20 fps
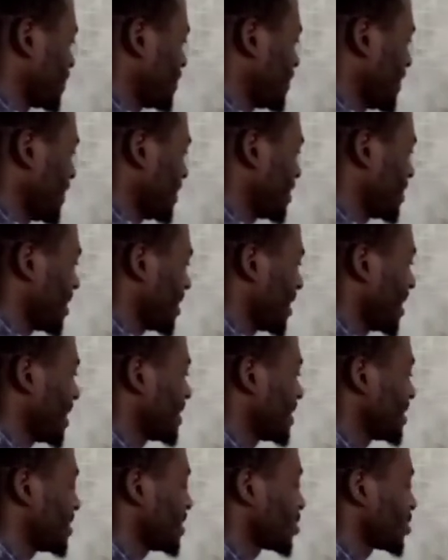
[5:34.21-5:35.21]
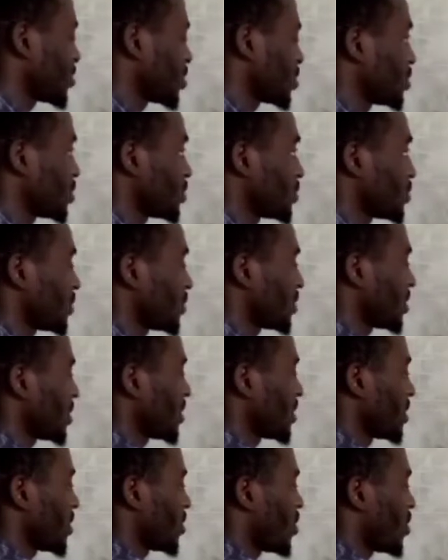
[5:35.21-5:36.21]
theta is equal to
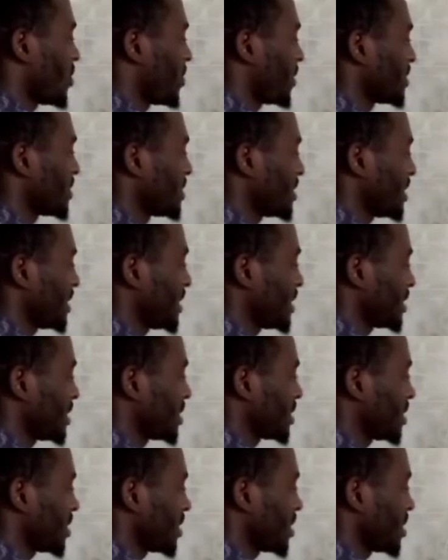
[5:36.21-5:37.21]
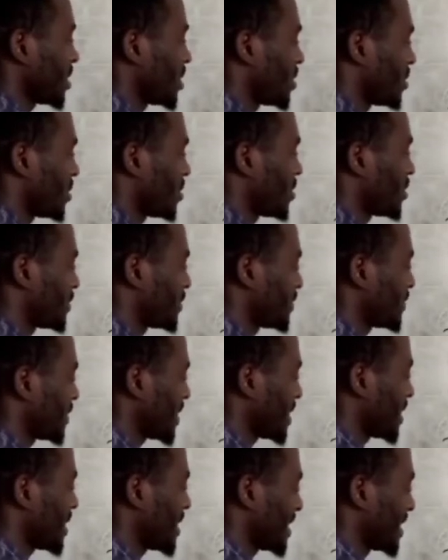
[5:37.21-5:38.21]
opposite
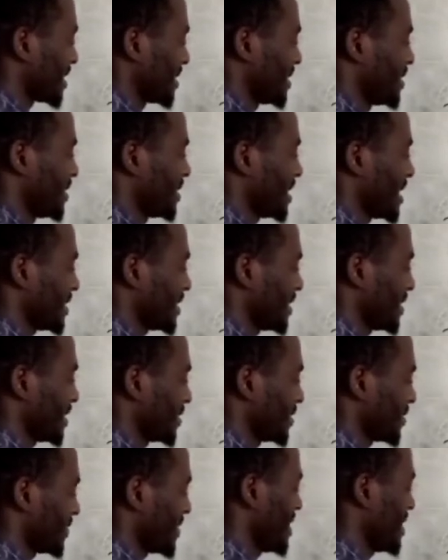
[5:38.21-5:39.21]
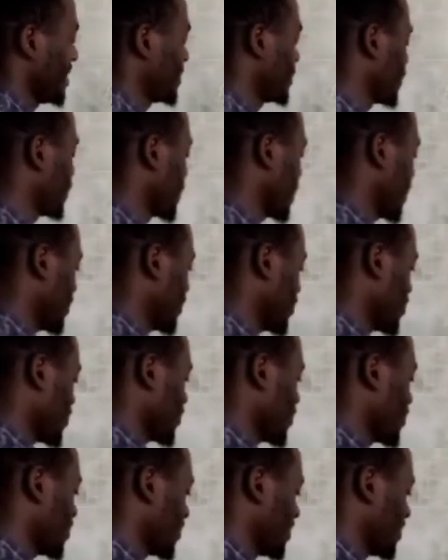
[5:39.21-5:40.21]
over adjacent, right? So I'm
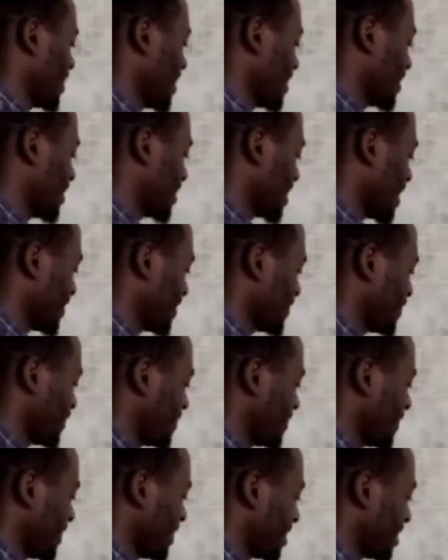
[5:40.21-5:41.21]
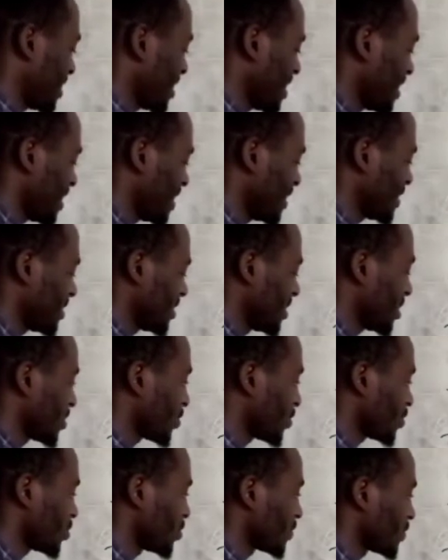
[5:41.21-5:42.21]
going to say tan theta is
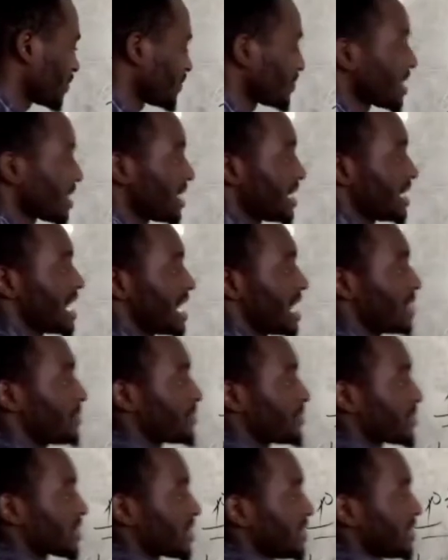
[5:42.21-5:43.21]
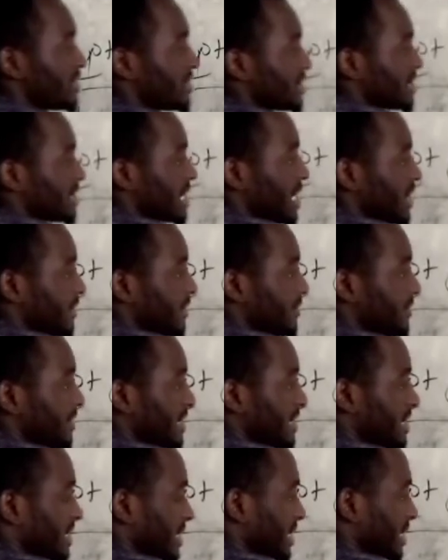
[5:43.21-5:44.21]
equal to, now this is our
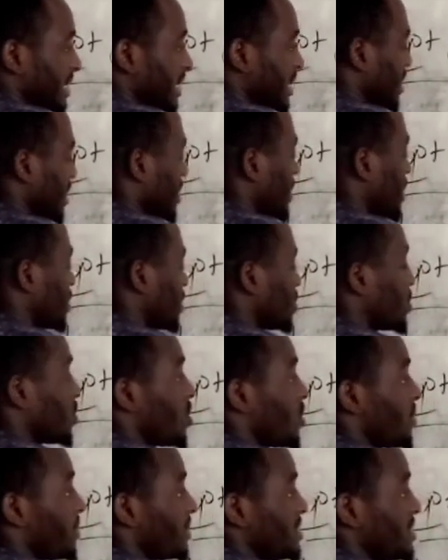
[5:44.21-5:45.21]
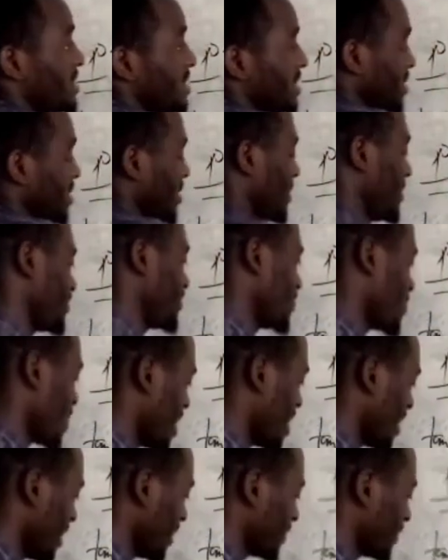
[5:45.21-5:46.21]
theta here, so opposite is
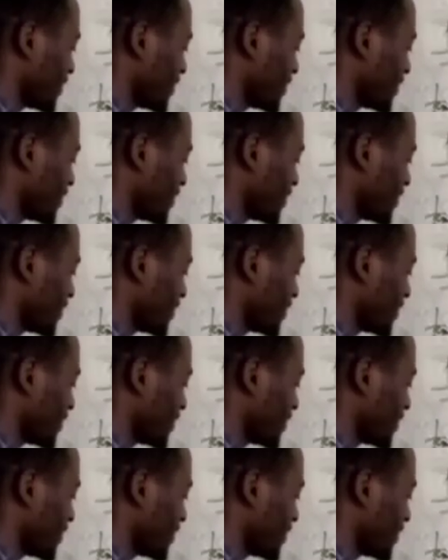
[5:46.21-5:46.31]
y,